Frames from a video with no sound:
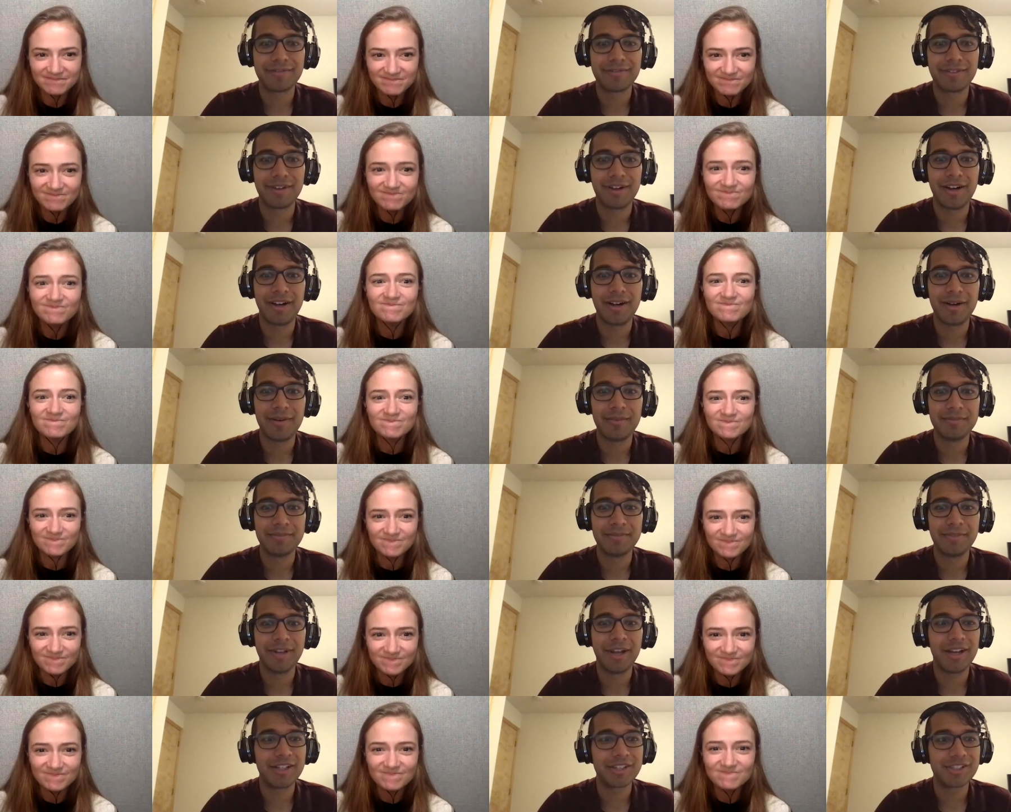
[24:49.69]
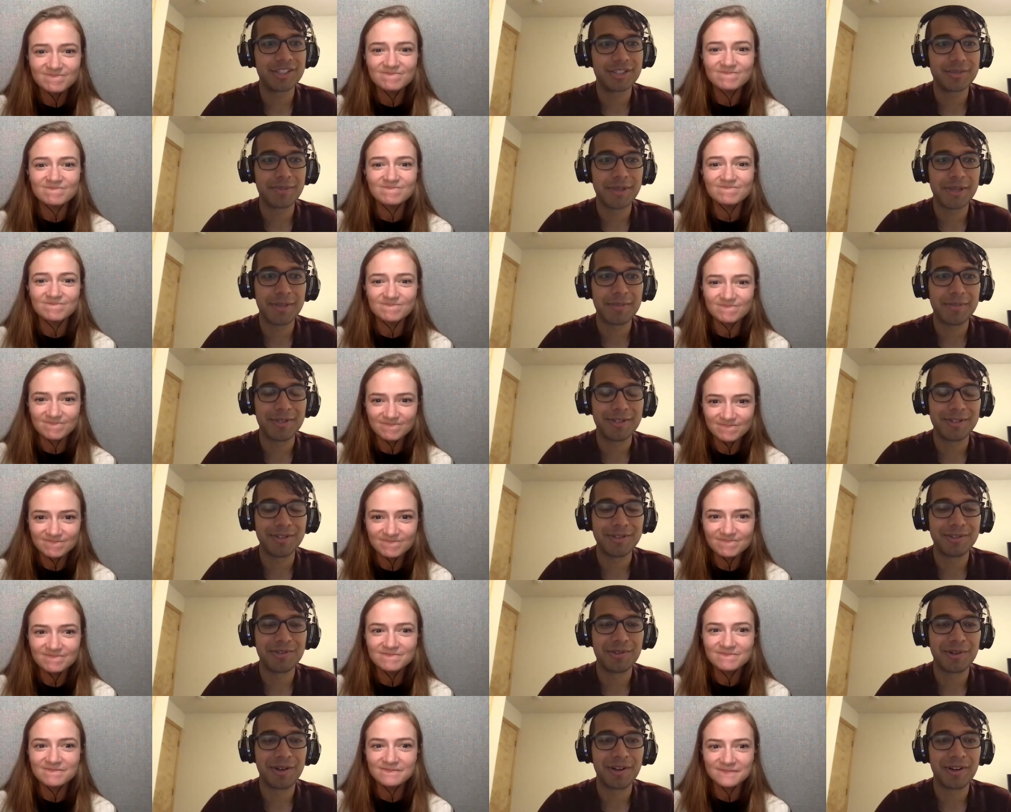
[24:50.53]
Speaker 1: Um, not just people
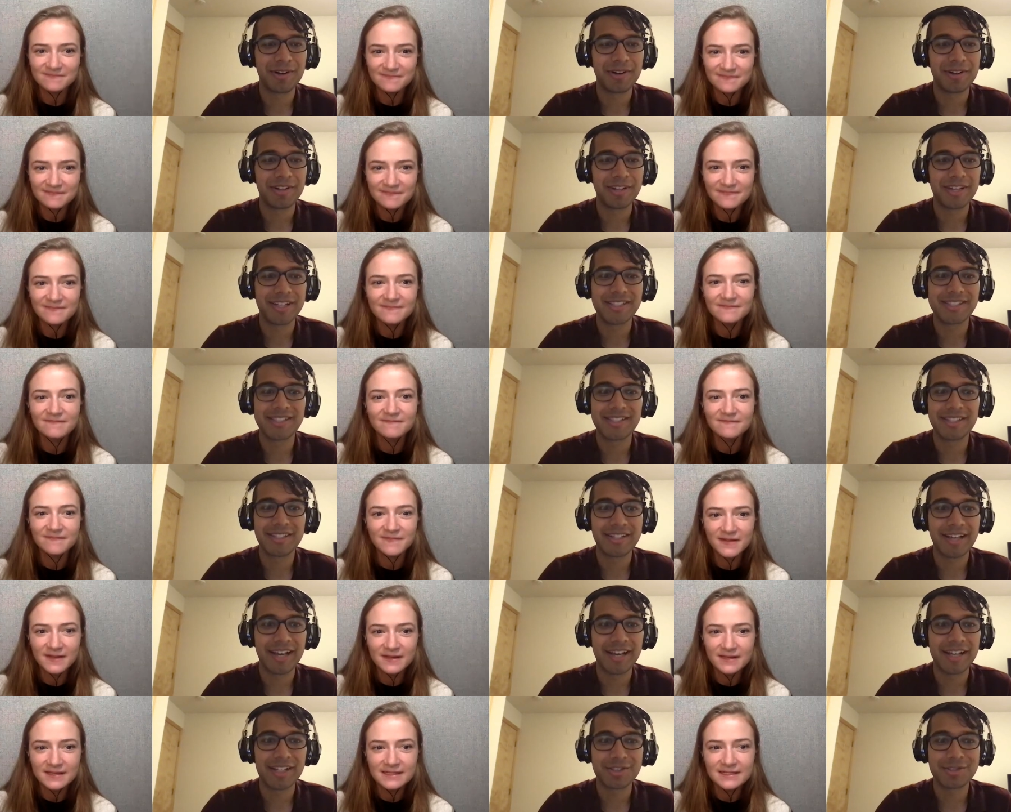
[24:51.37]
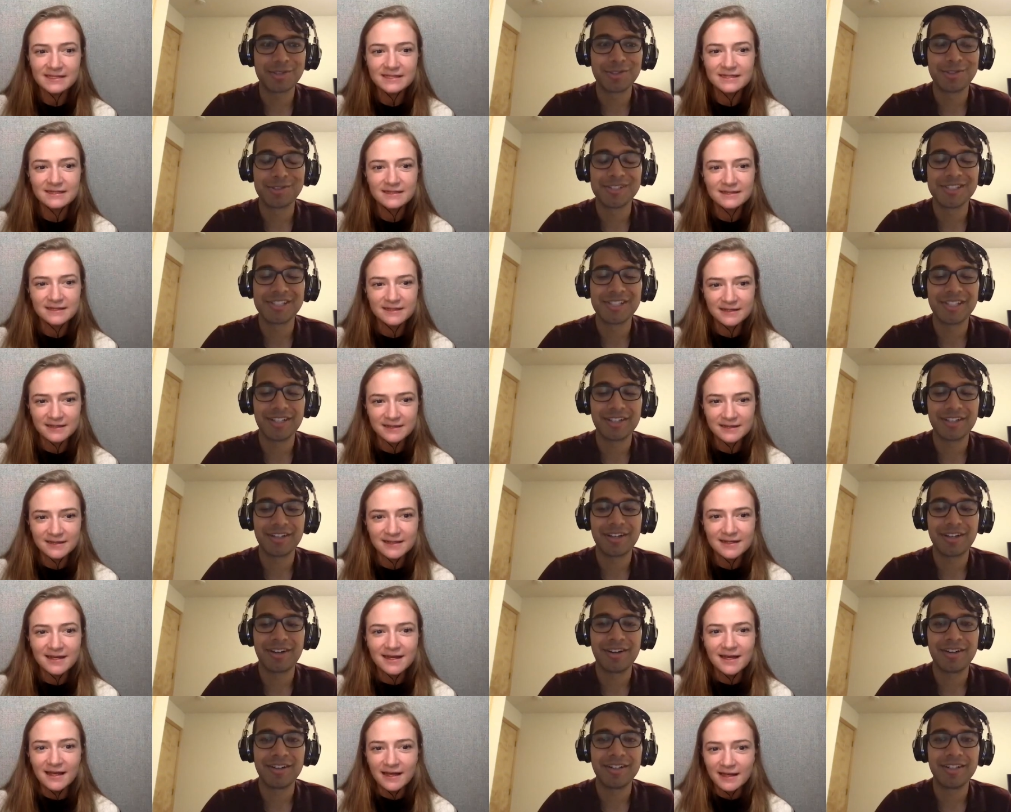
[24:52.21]
who are like still in high school or still in
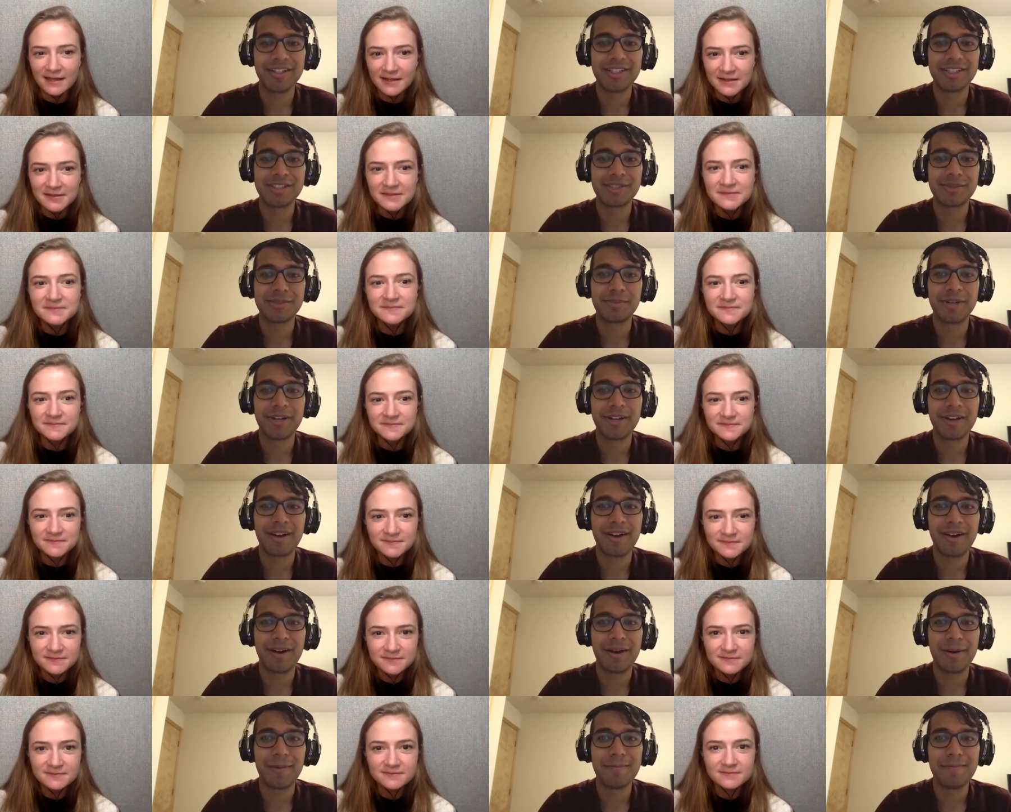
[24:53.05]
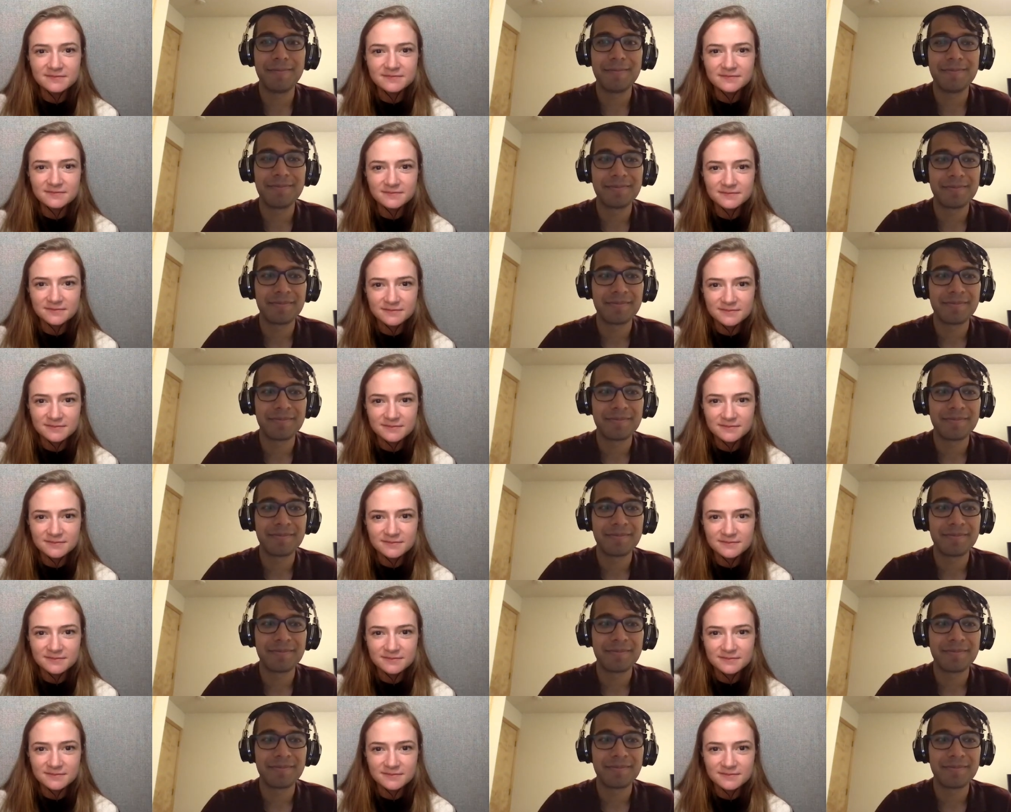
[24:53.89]
college, but um,